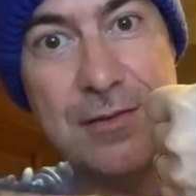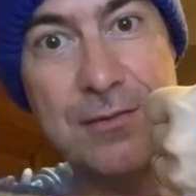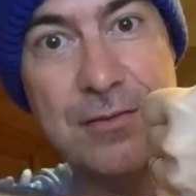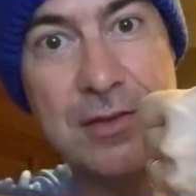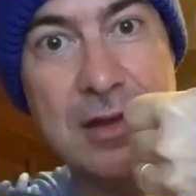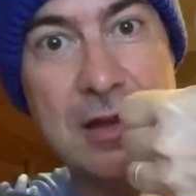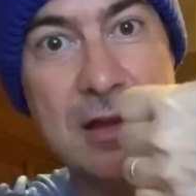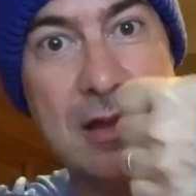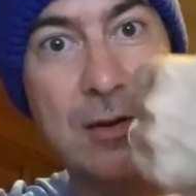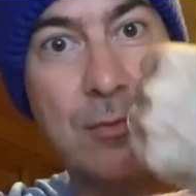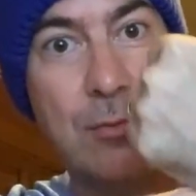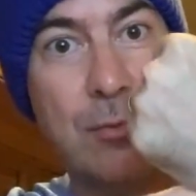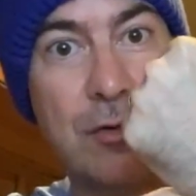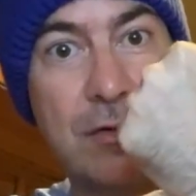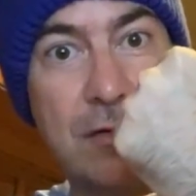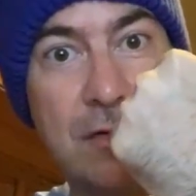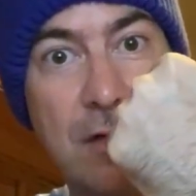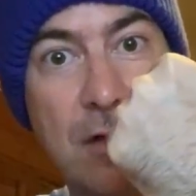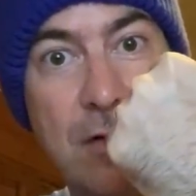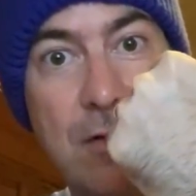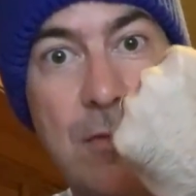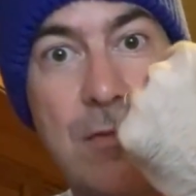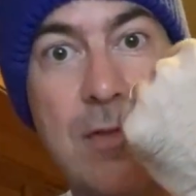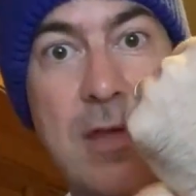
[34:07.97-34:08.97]
If the kid wants
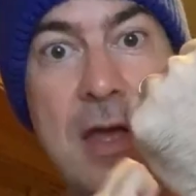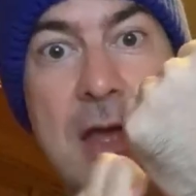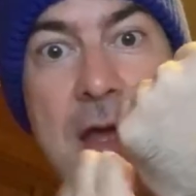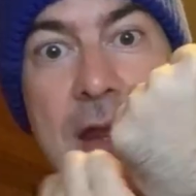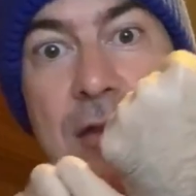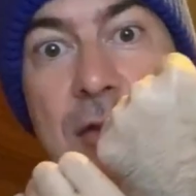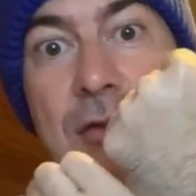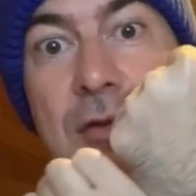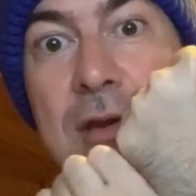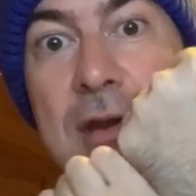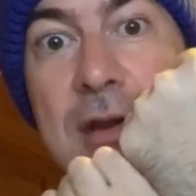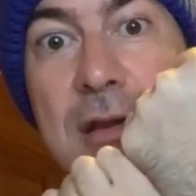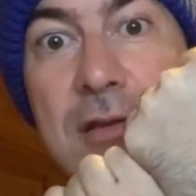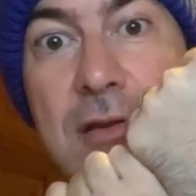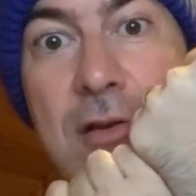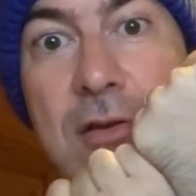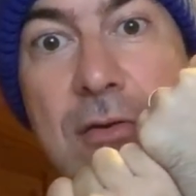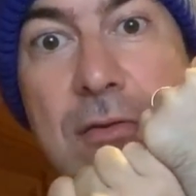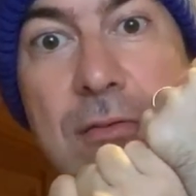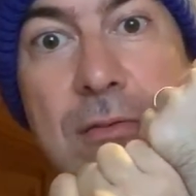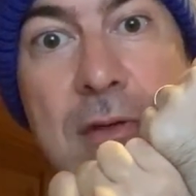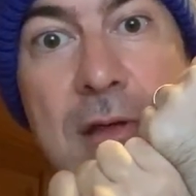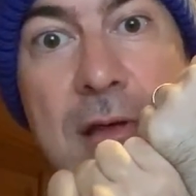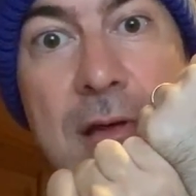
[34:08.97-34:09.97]
to do that, you need to
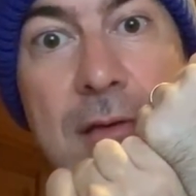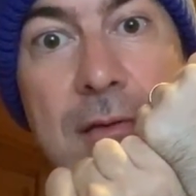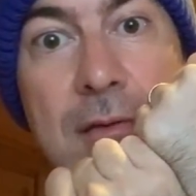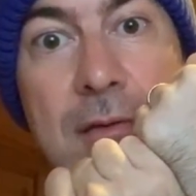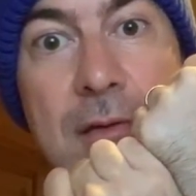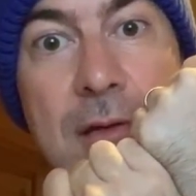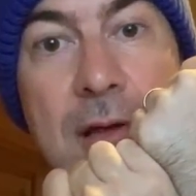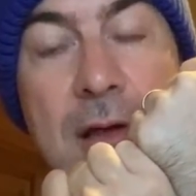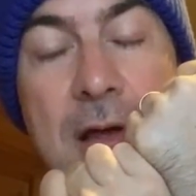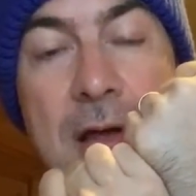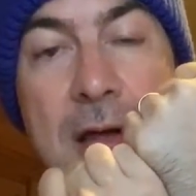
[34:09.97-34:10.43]
do this